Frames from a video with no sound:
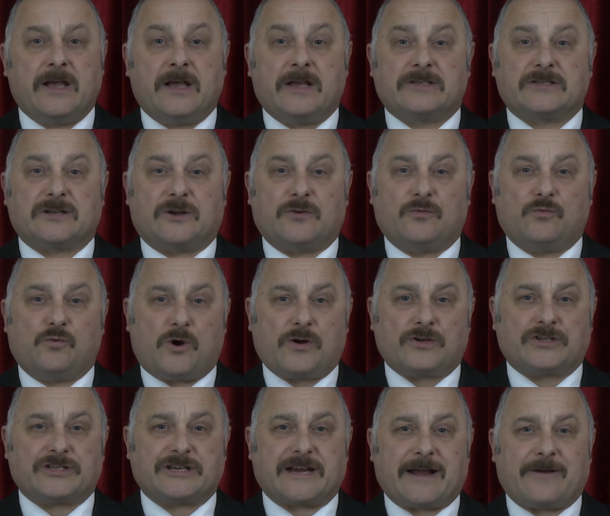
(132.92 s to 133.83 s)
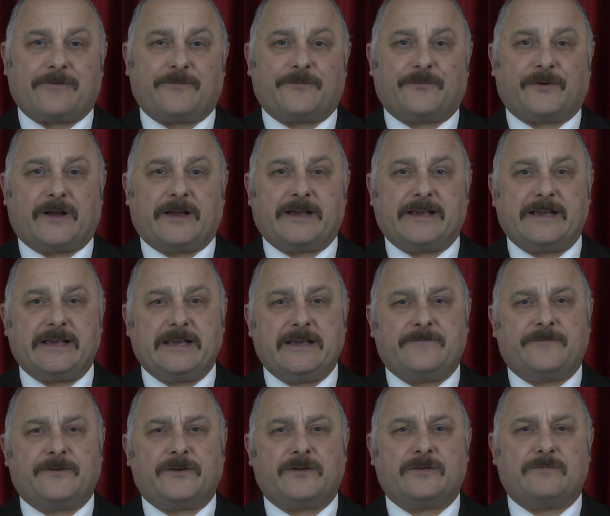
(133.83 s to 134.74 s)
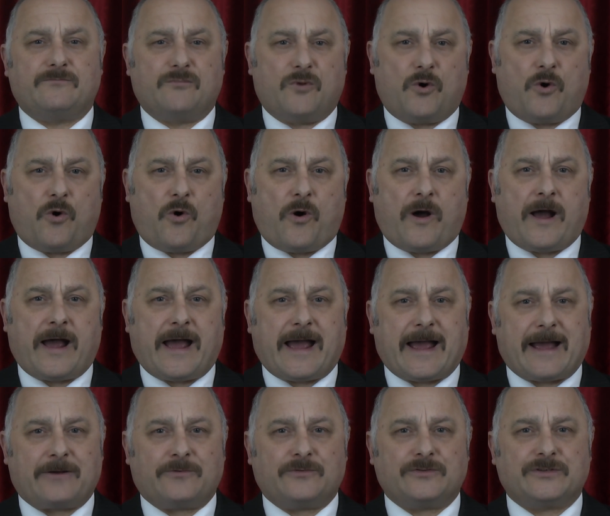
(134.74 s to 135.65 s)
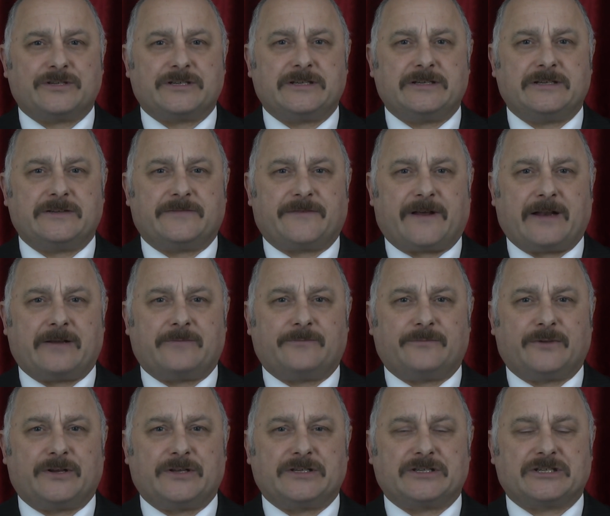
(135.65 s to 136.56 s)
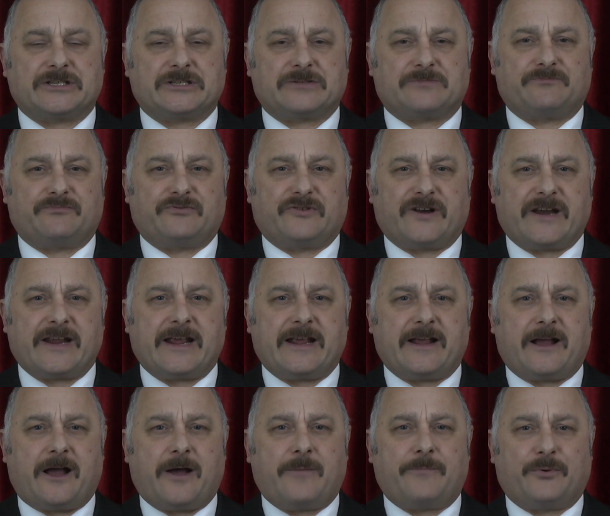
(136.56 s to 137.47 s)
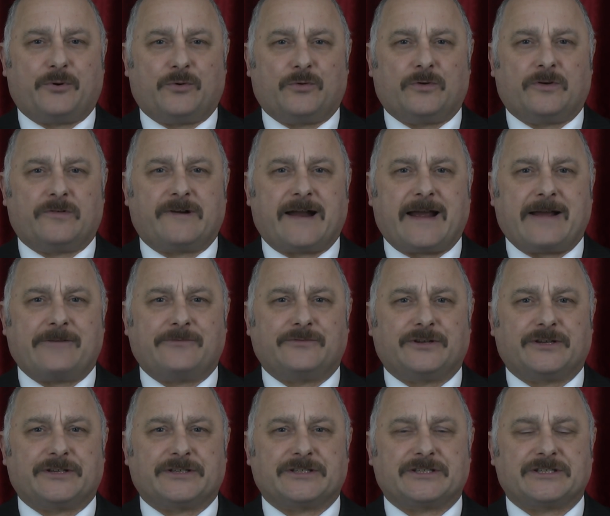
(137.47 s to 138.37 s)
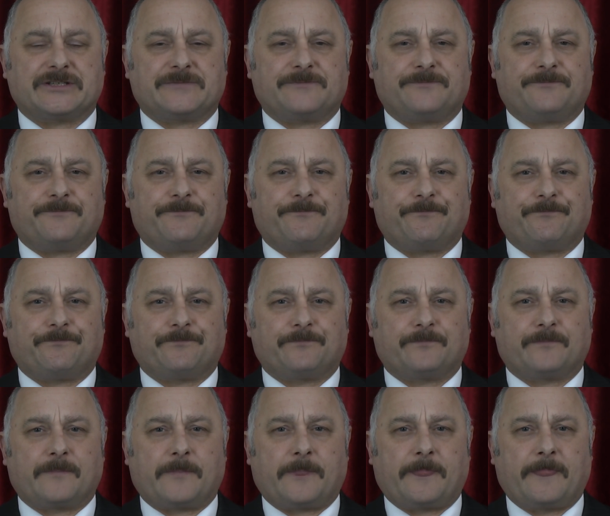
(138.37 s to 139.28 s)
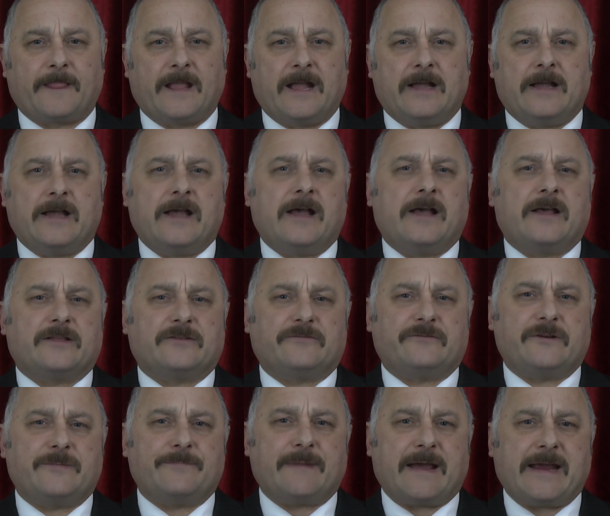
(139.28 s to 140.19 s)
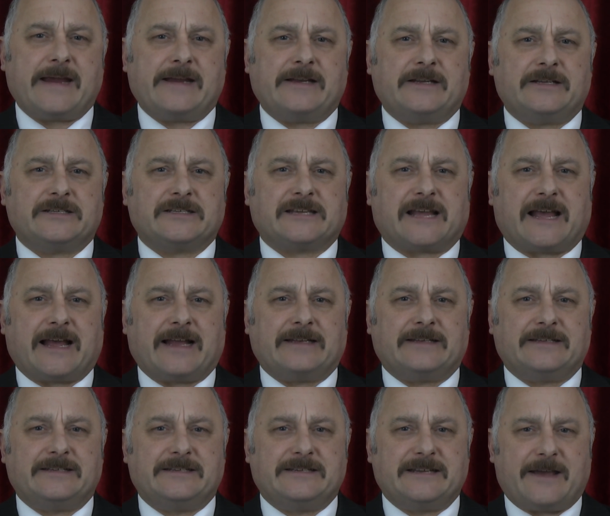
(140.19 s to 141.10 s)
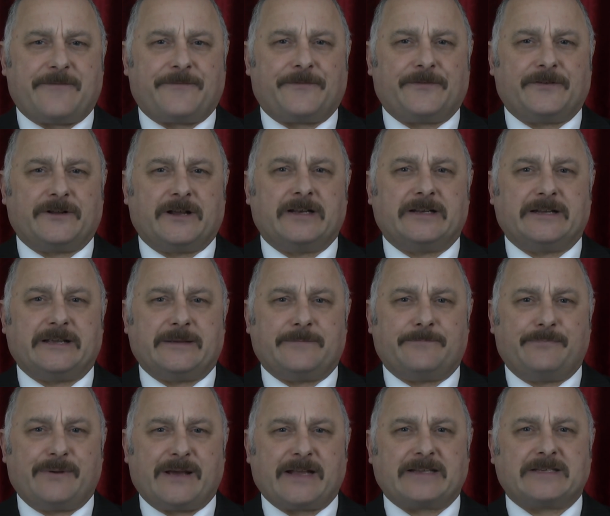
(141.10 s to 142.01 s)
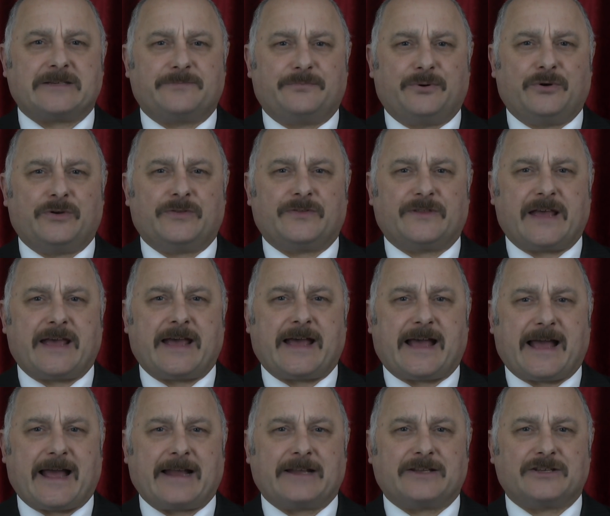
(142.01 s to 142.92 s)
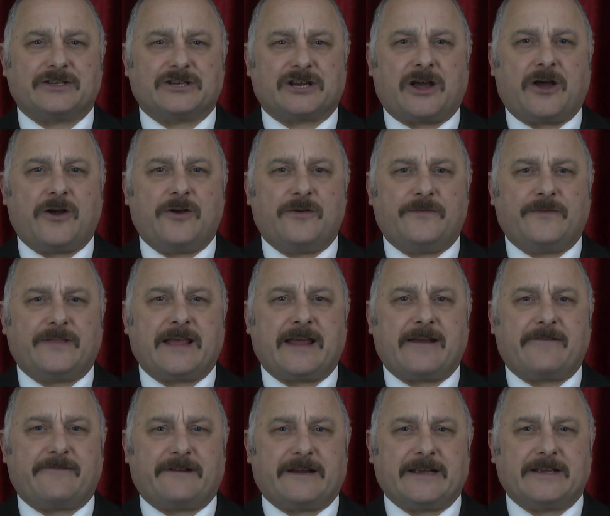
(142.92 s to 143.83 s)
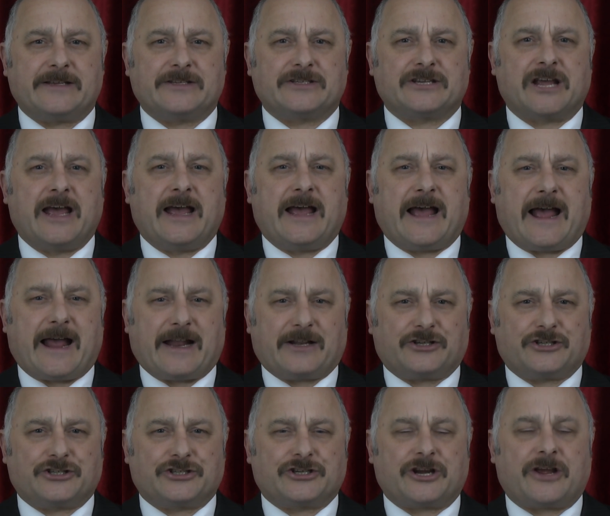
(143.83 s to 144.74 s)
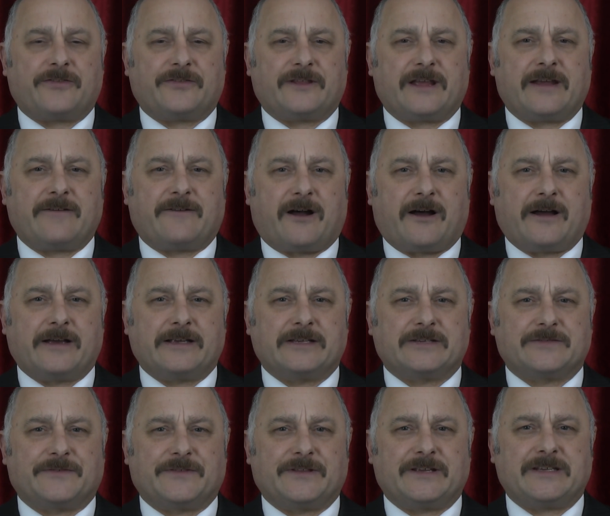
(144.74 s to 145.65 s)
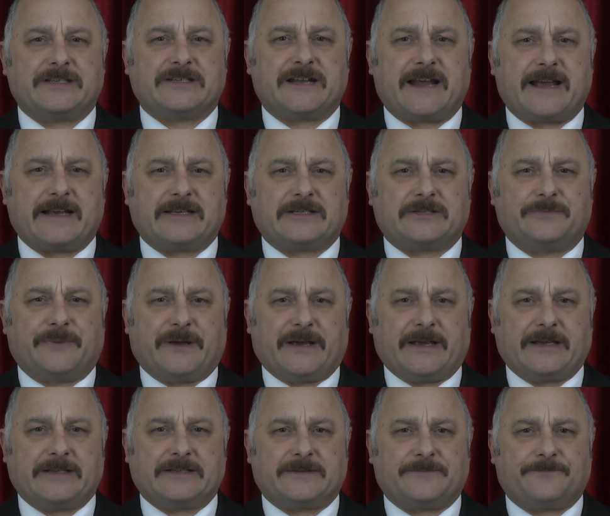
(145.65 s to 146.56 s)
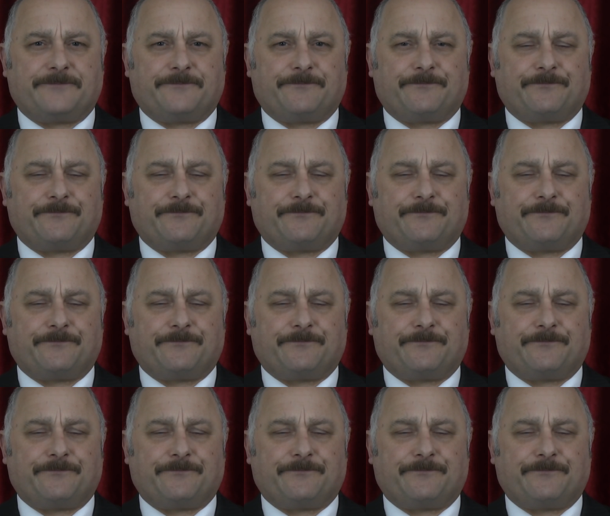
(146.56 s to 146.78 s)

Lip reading: So watch out for even more housing developments springing up all around us. The Remainers had definitely better put their hands over their ears and shut their eyes for this next bit.